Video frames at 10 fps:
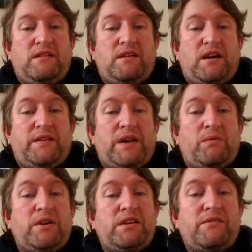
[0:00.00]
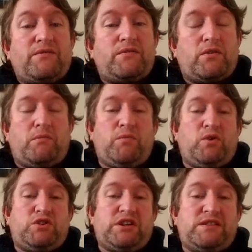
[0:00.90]
And that way you've got more
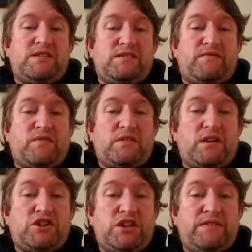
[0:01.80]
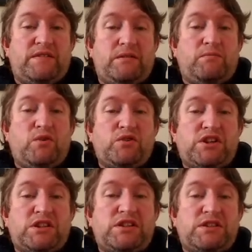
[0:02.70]
chances of achieving it, more
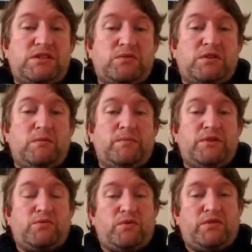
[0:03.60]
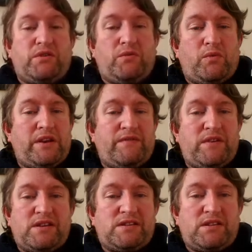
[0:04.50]
chances to accomplish whatever it
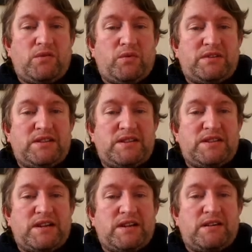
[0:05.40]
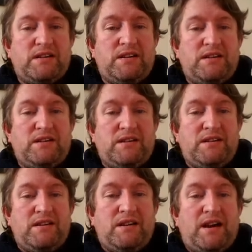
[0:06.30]
is that you want to desire.
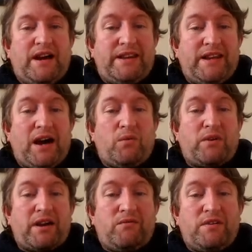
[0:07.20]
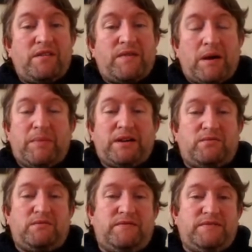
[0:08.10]
And that will get rid of that bad
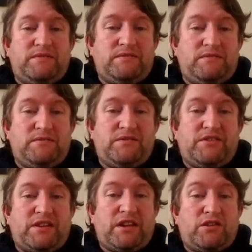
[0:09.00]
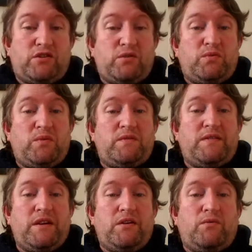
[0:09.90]
wolf, so that the good wolf
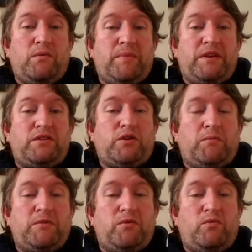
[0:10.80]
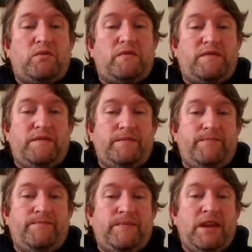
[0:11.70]
will be the dominant wolf.
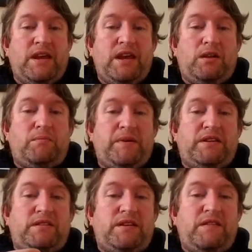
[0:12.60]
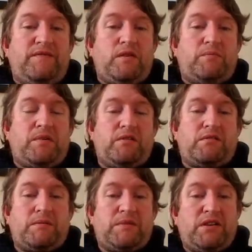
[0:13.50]
It will be the default
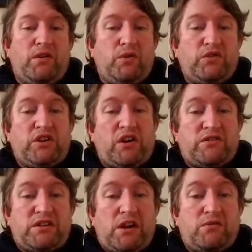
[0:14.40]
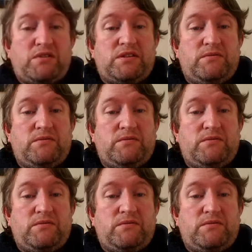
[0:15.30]
program that you'll start to go to,